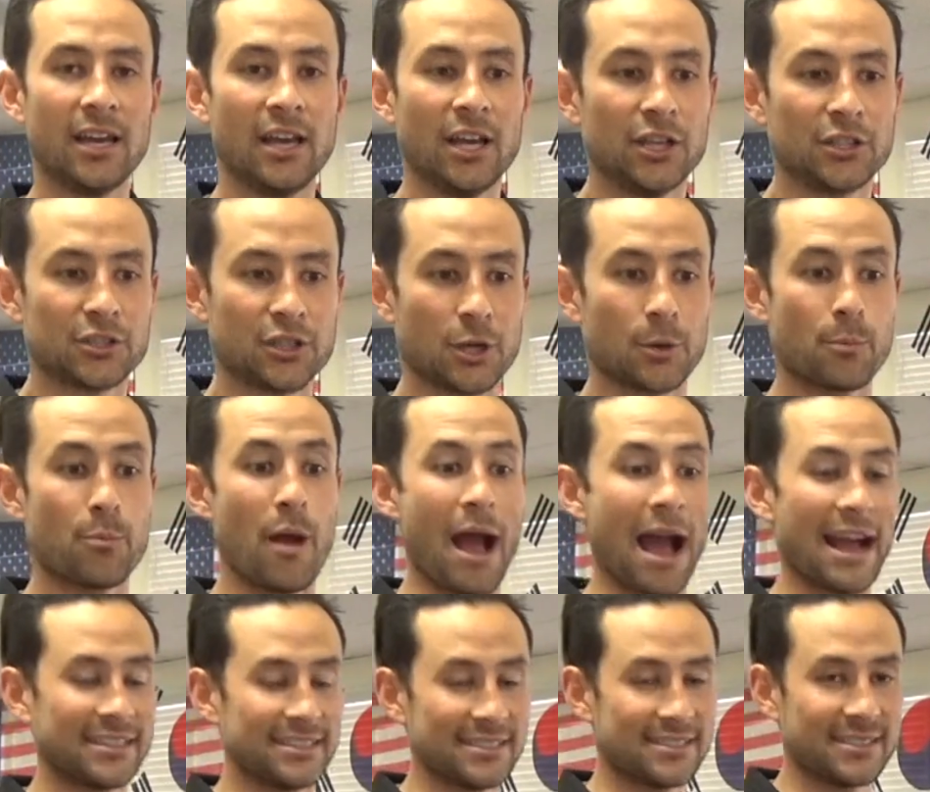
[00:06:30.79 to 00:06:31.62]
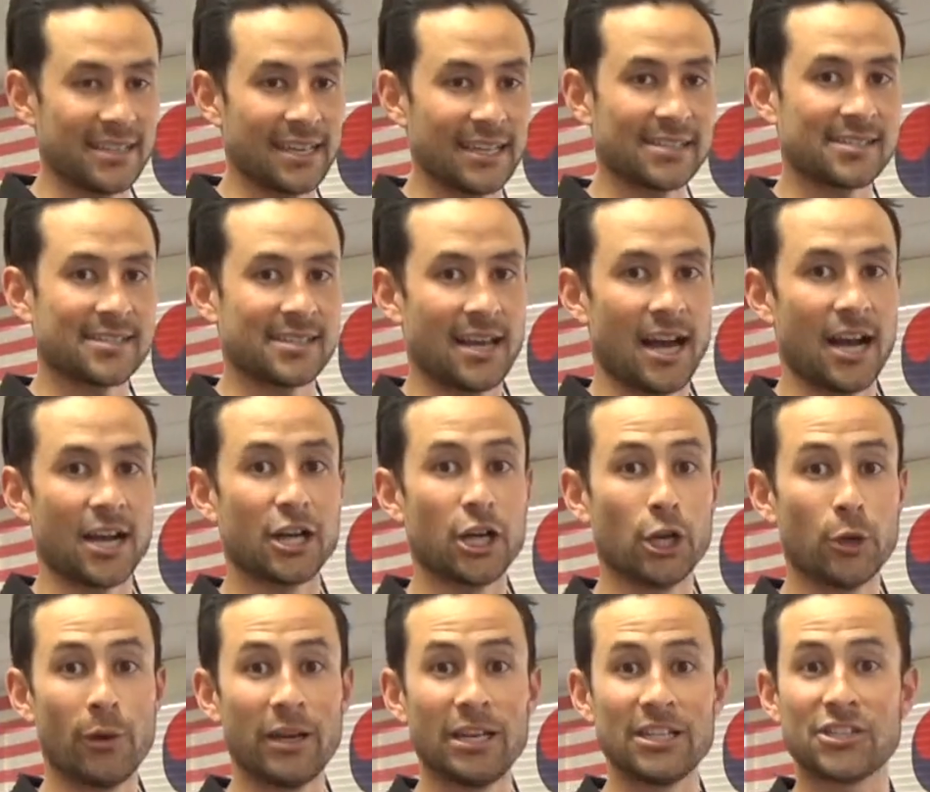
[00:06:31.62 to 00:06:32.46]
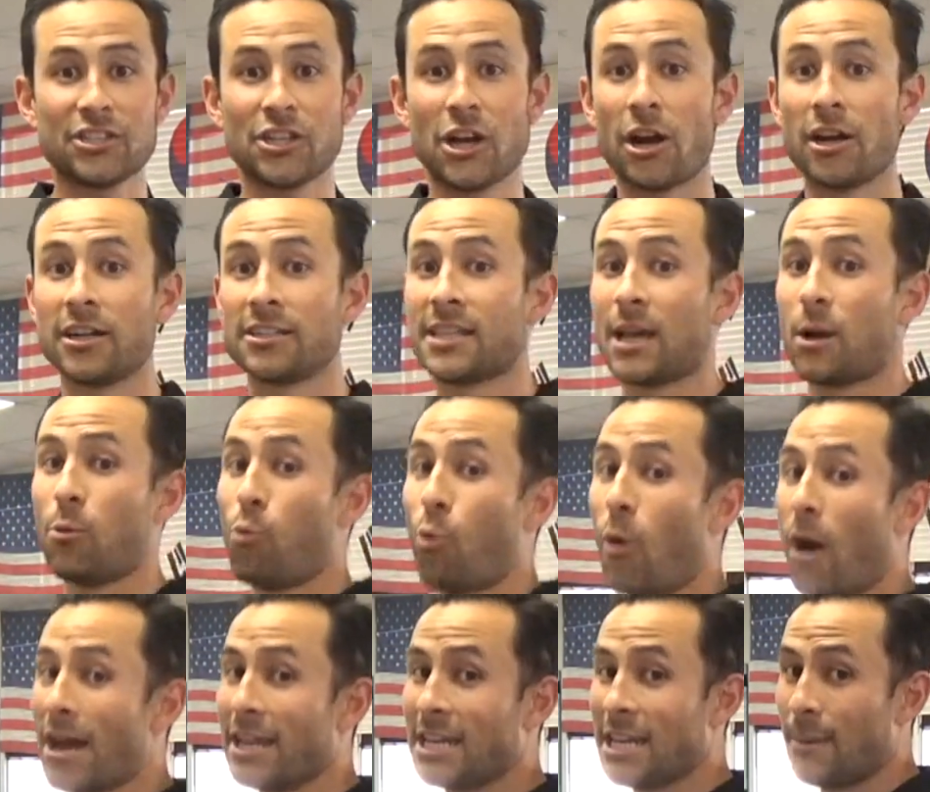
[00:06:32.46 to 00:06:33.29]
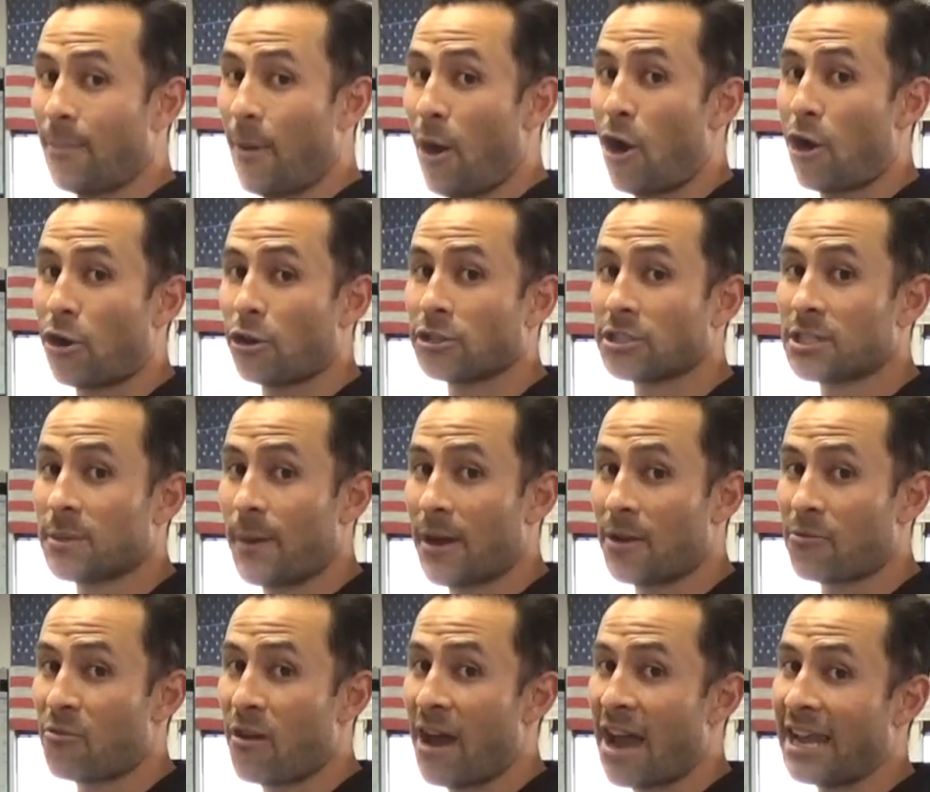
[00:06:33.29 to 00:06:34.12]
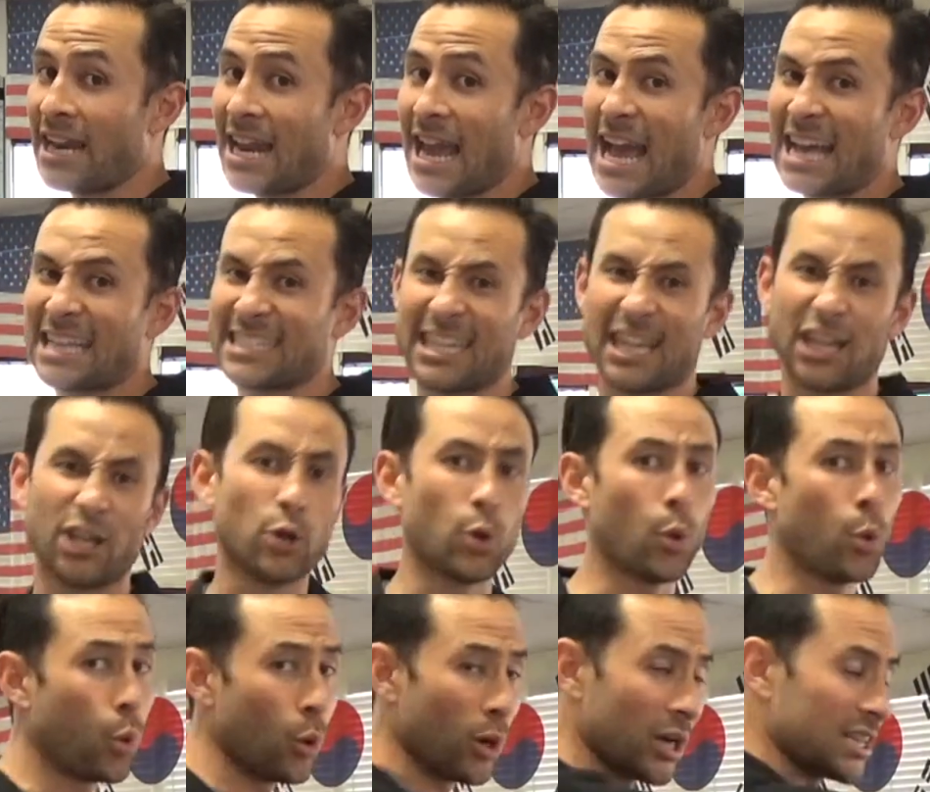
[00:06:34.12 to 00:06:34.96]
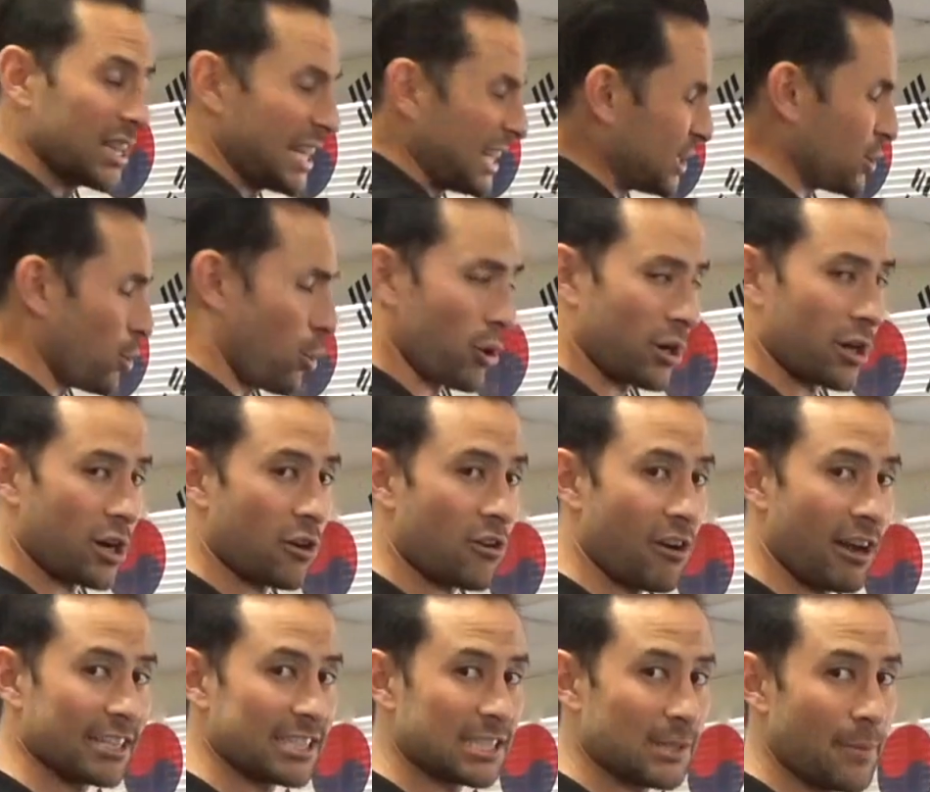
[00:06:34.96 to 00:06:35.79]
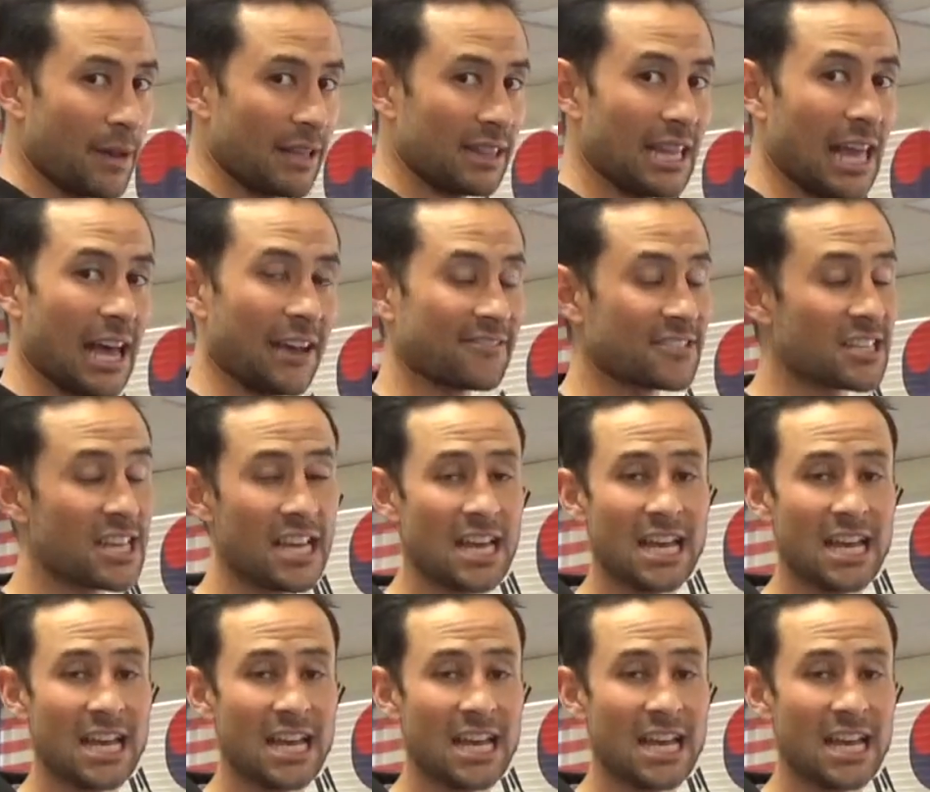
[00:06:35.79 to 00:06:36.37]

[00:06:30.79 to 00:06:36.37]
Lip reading: So to practice this, a good way to start is I wind up hard to my right as I quickly torque across to my left.